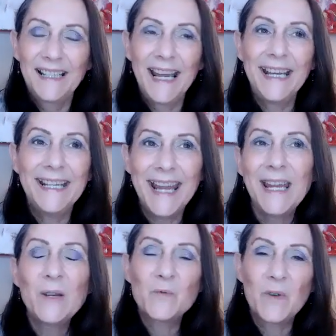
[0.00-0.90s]

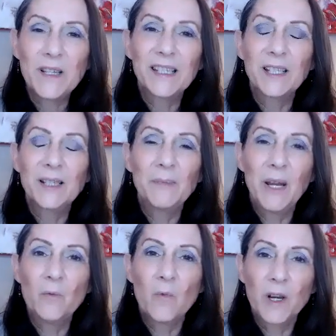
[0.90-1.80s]
innate wisdom
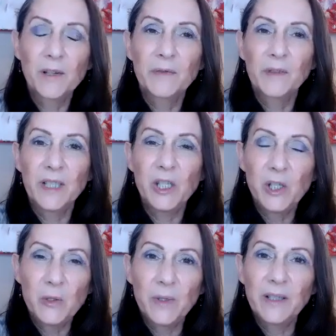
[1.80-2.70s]
and wonderful
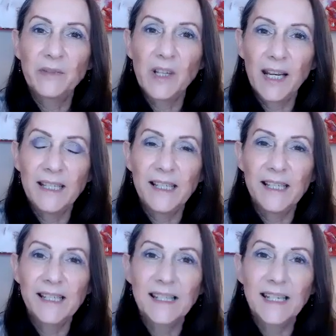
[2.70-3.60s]
intuitive
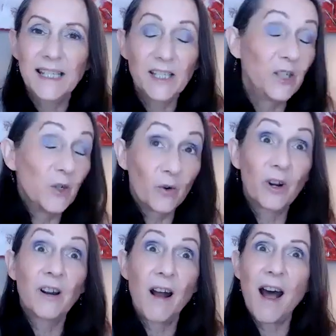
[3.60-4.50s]
guidance that is
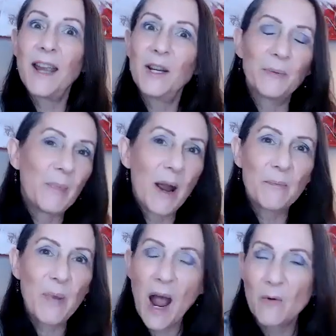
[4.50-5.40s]
your higher back
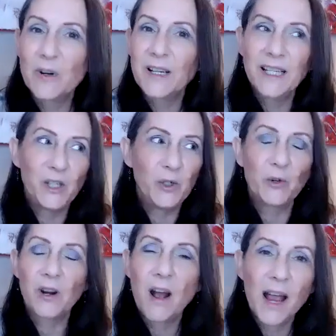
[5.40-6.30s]
power, is
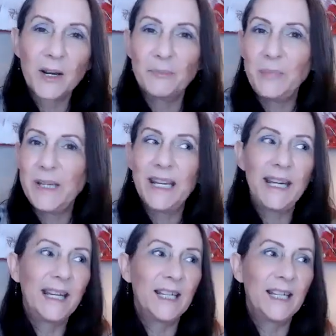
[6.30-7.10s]
your higher being,